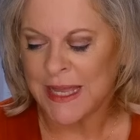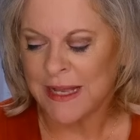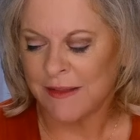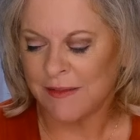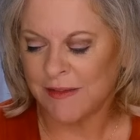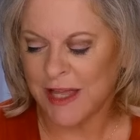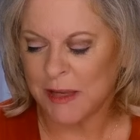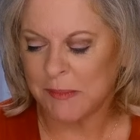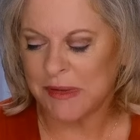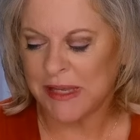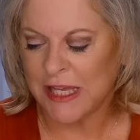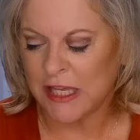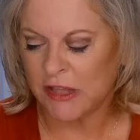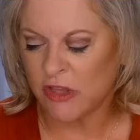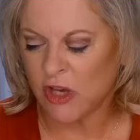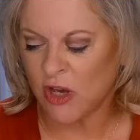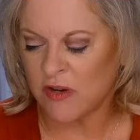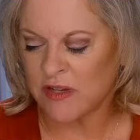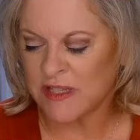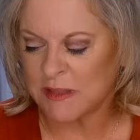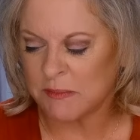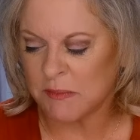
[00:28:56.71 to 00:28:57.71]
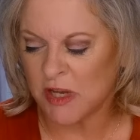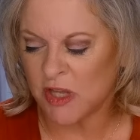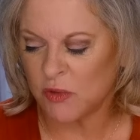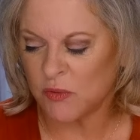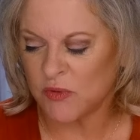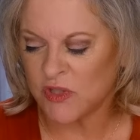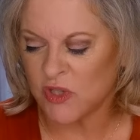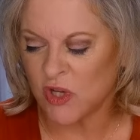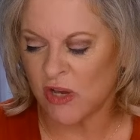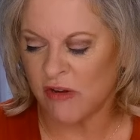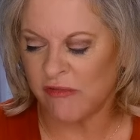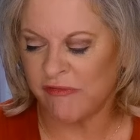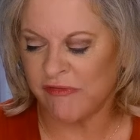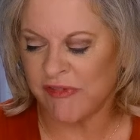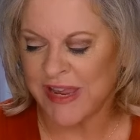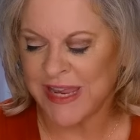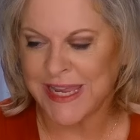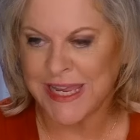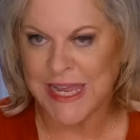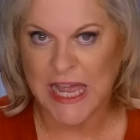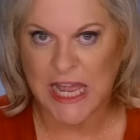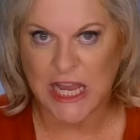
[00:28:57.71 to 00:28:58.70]
Claiming he thought his mother was on
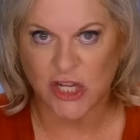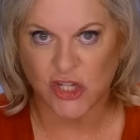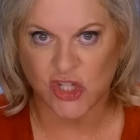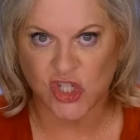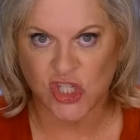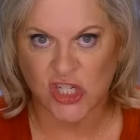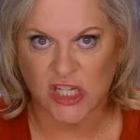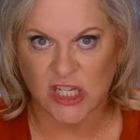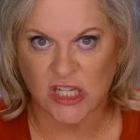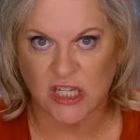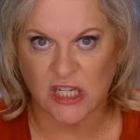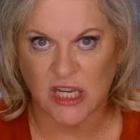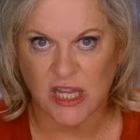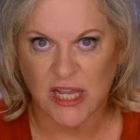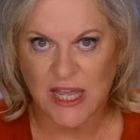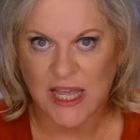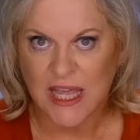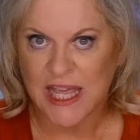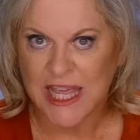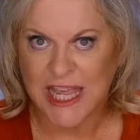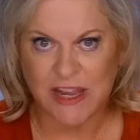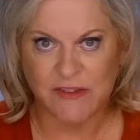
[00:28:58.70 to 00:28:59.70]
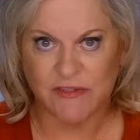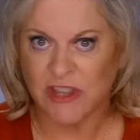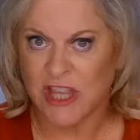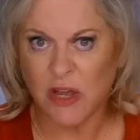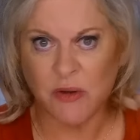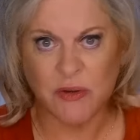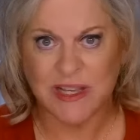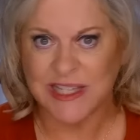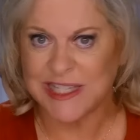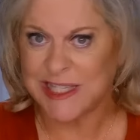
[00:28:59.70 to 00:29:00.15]
vacation, even though he